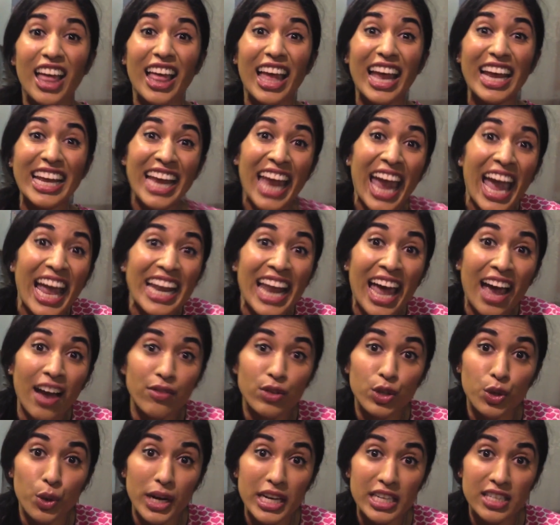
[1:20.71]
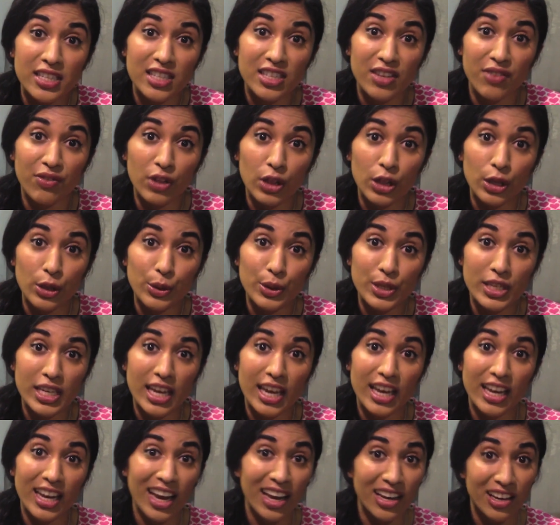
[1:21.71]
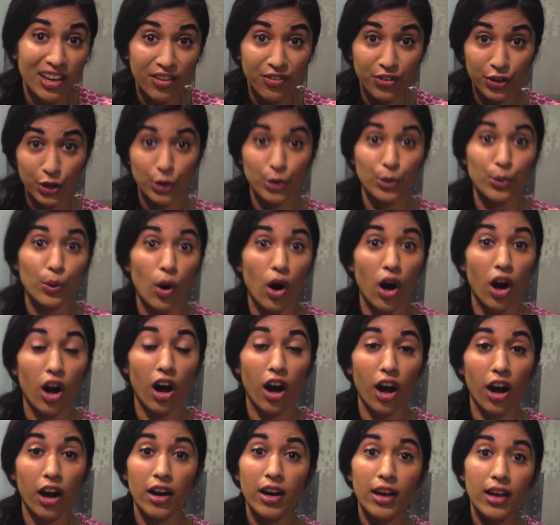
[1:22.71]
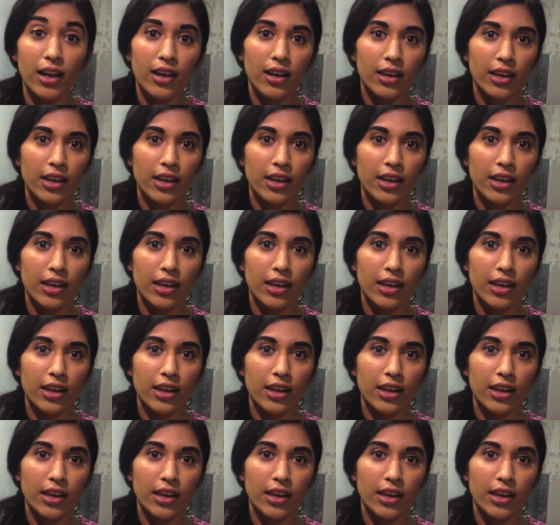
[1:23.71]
It can have traces of gluten, and if you are